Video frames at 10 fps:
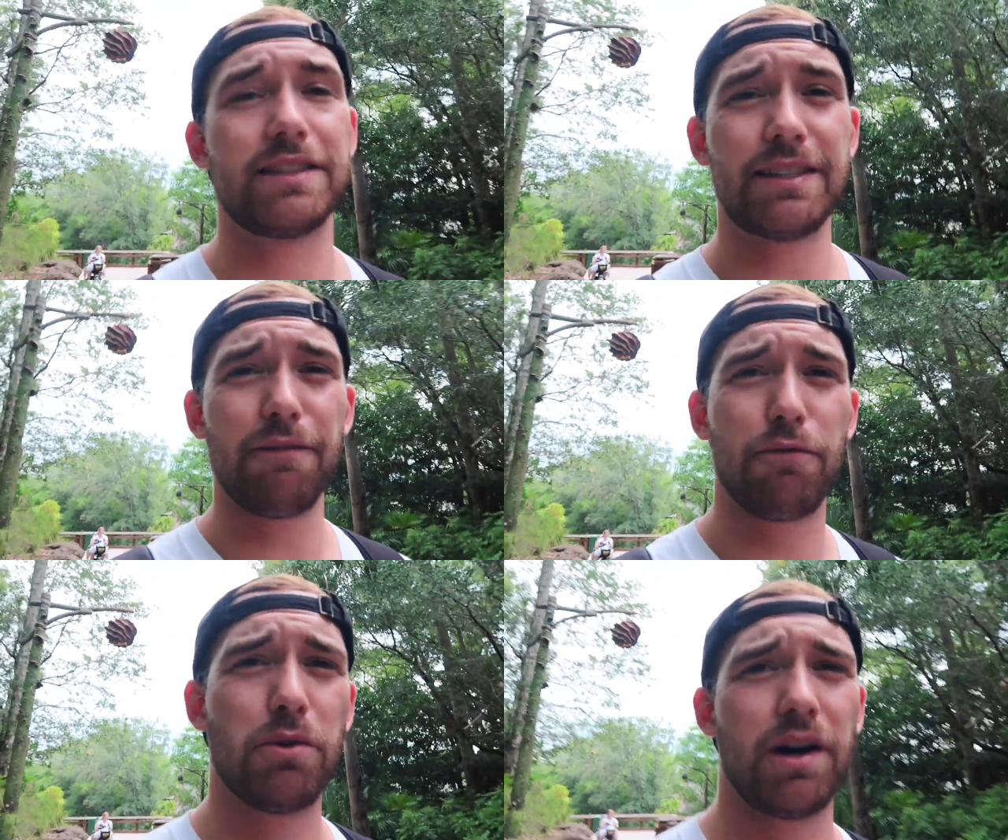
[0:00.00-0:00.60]

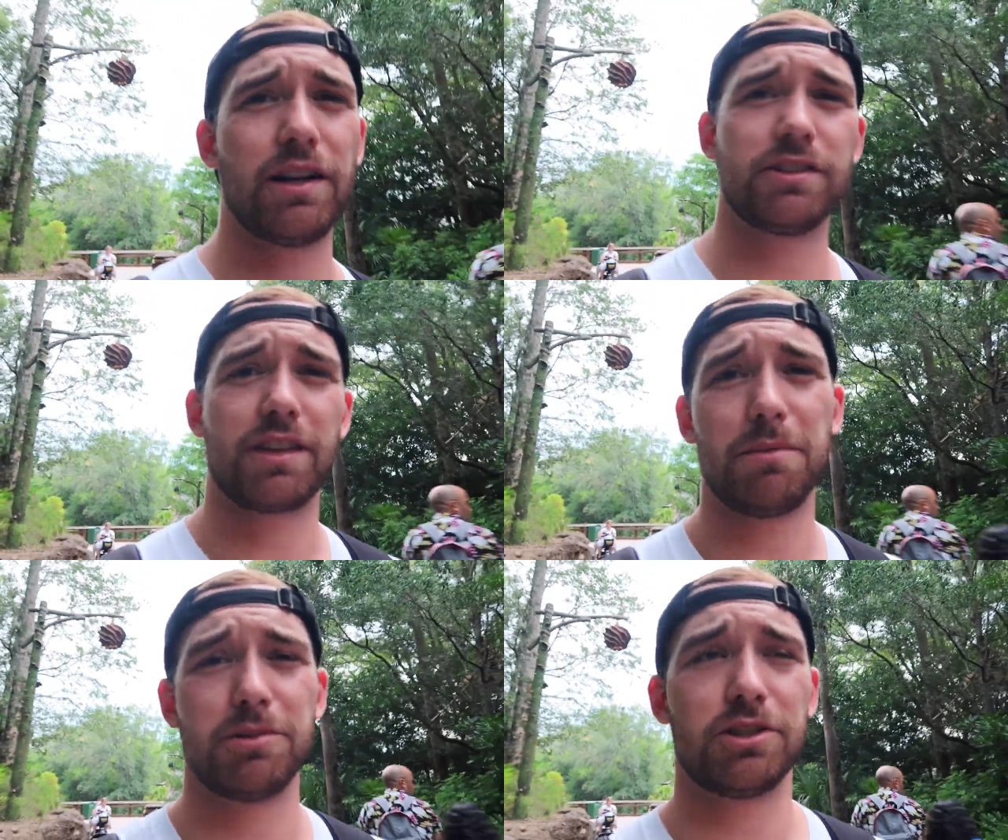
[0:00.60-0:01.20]
Except for, I saw
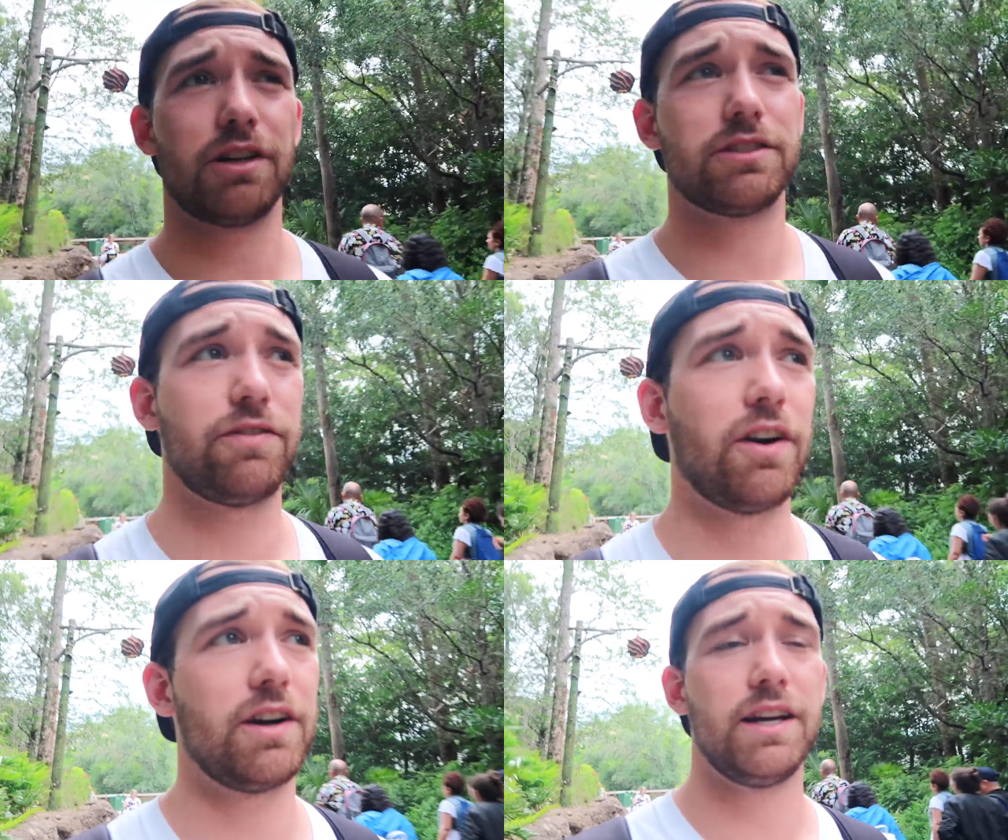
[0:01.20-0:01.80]
Kilimanjaro
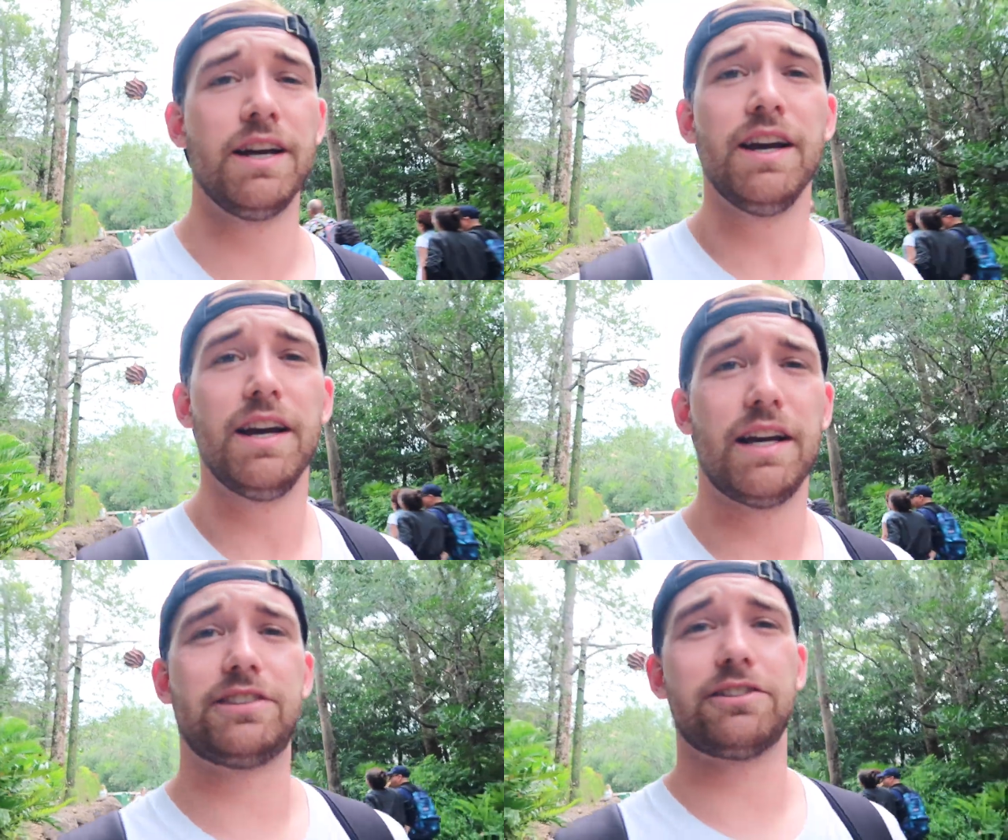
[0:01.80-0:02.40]
Safari
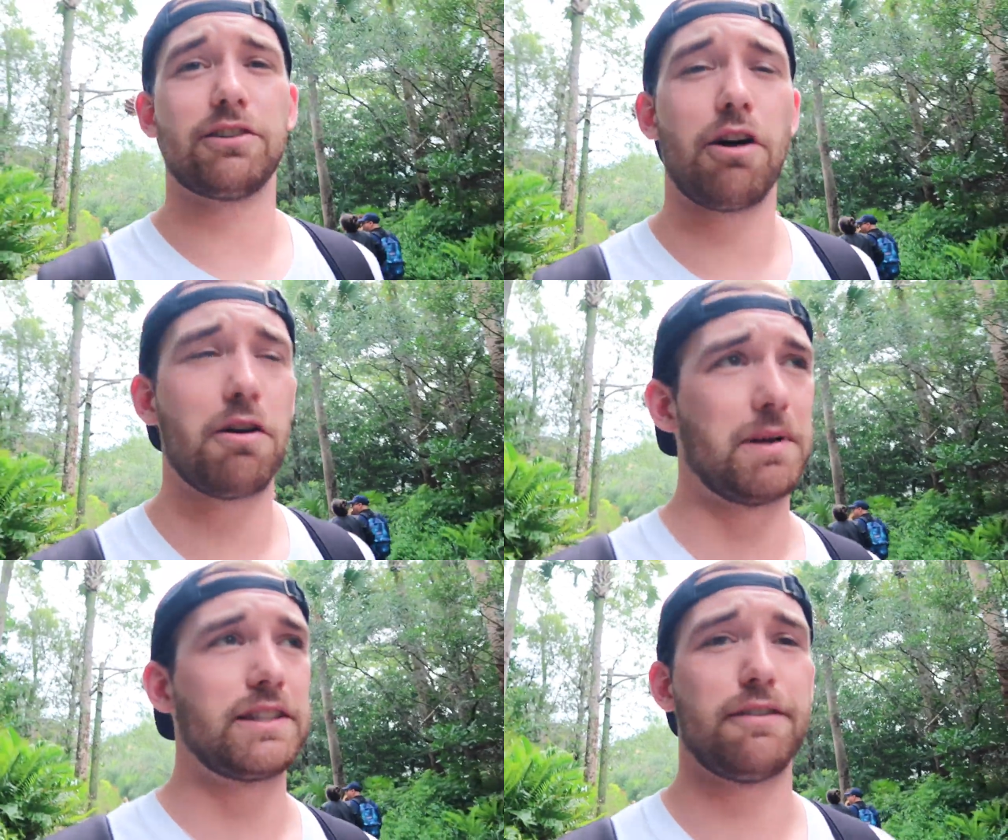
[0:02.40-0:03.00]
is still
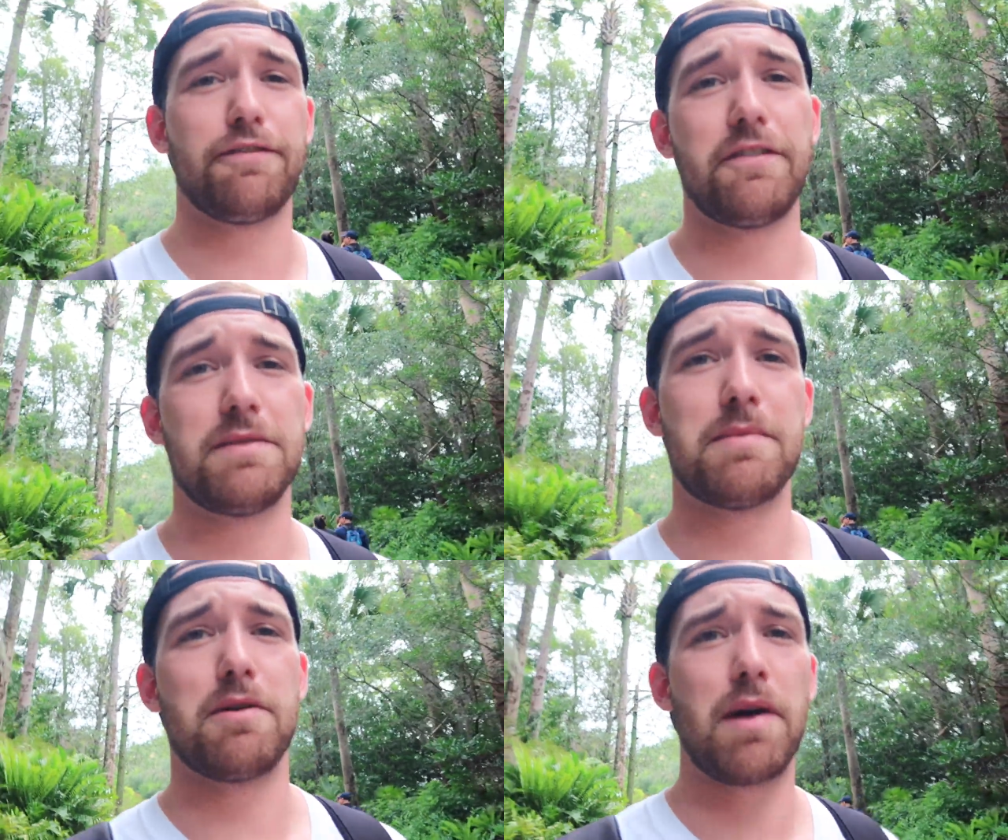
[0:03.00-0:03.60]
going, but that's a
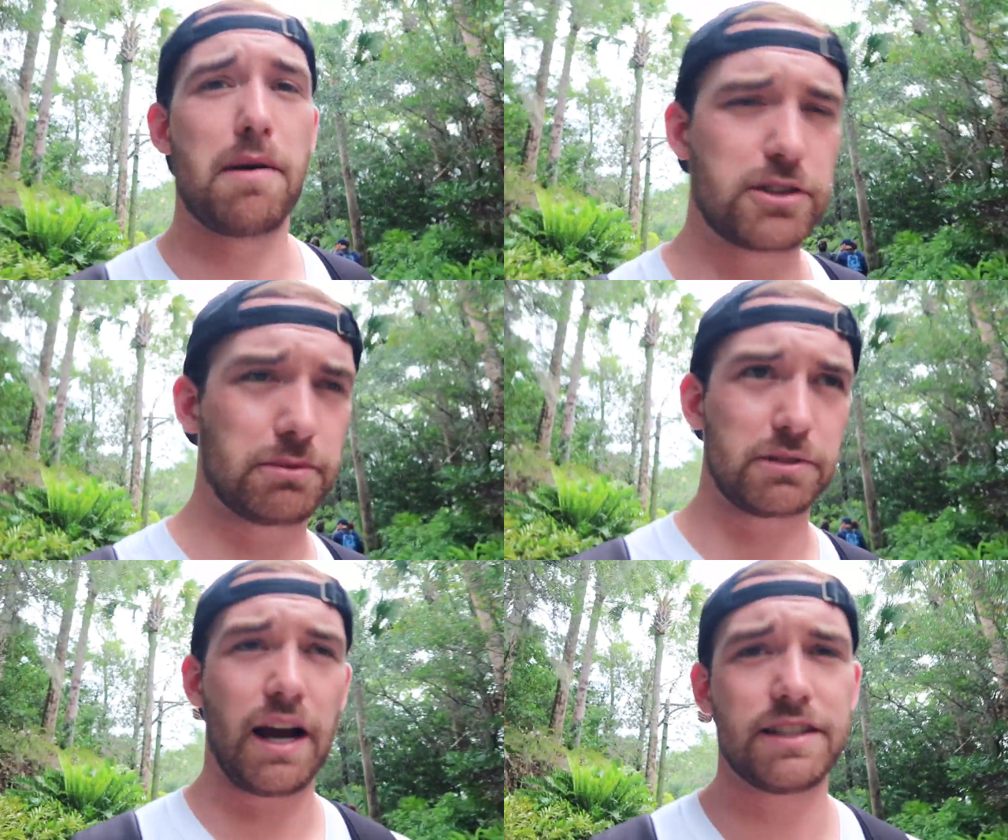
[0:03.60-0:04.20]
15-minute wait, which
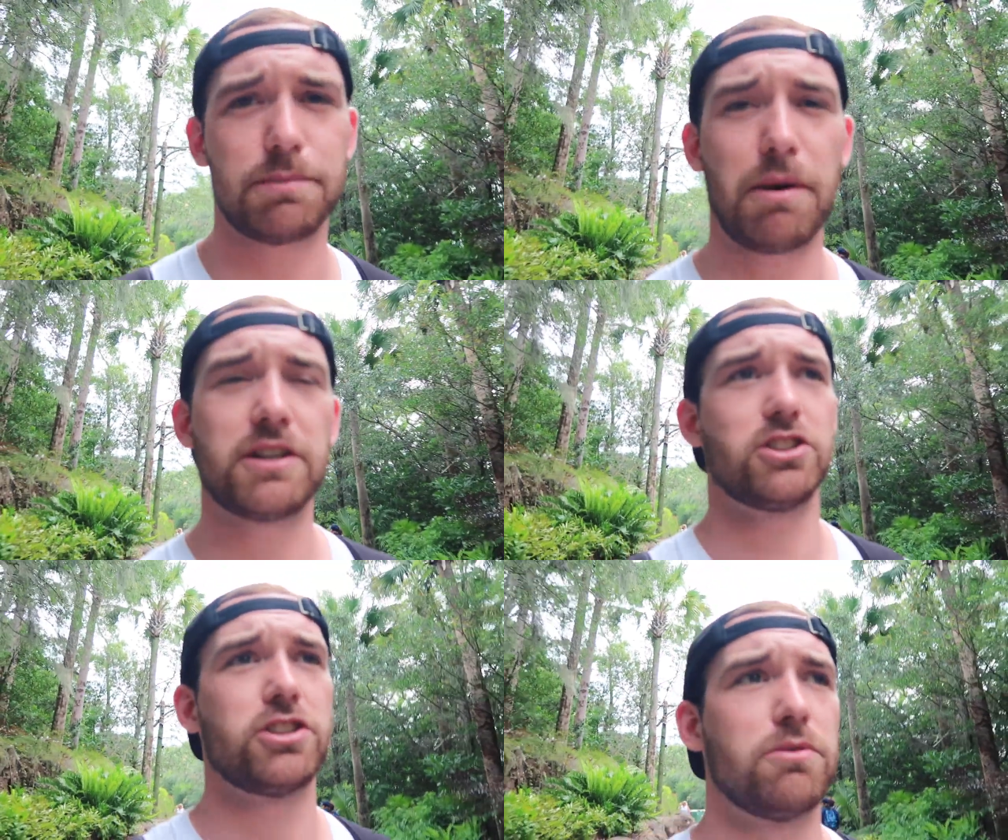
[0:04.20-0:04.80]
I'm kind of
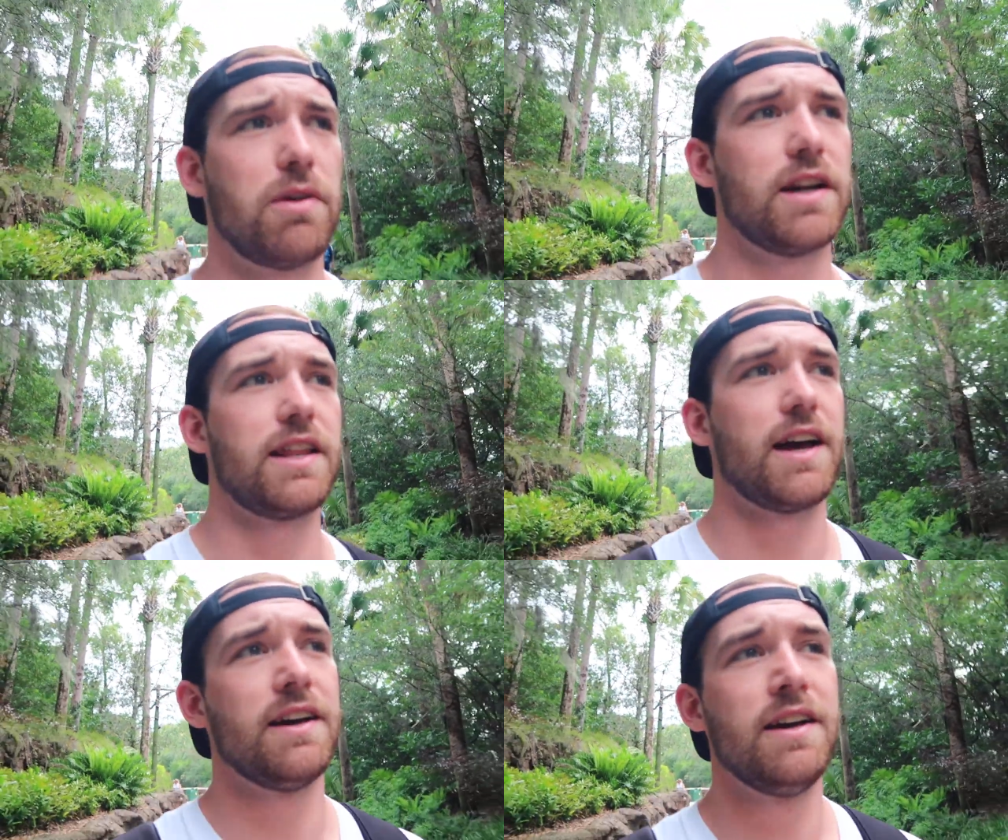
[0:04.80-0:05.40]
surprised they're still
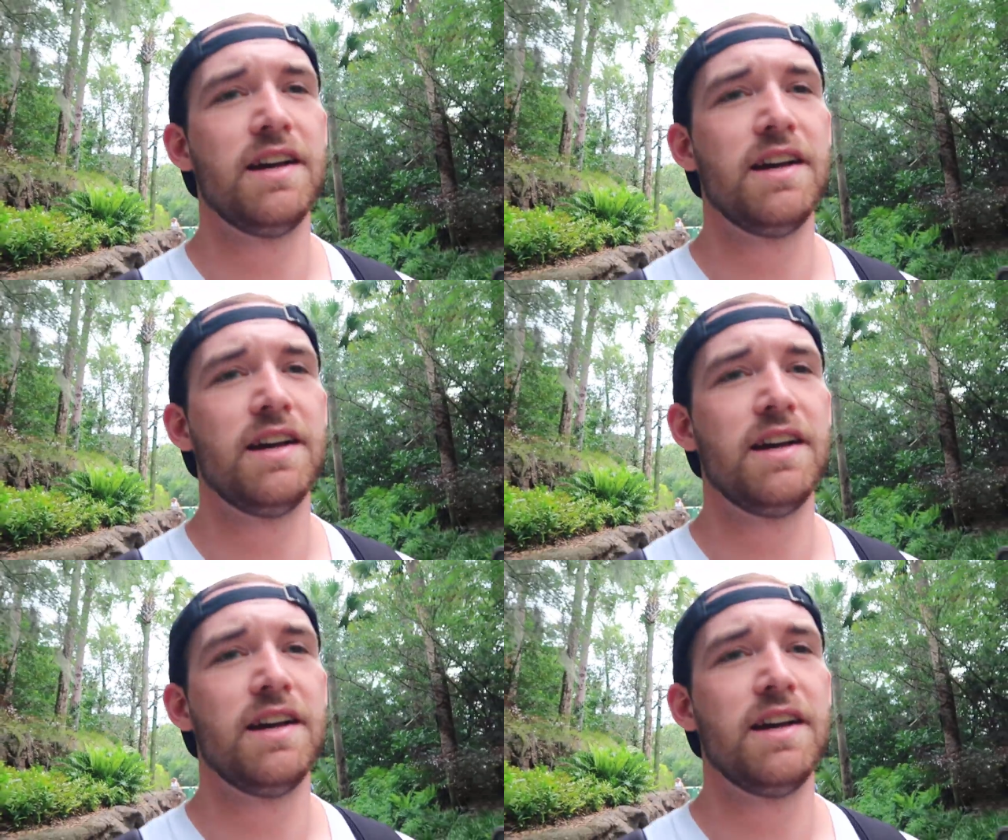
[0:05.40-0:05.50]
running that.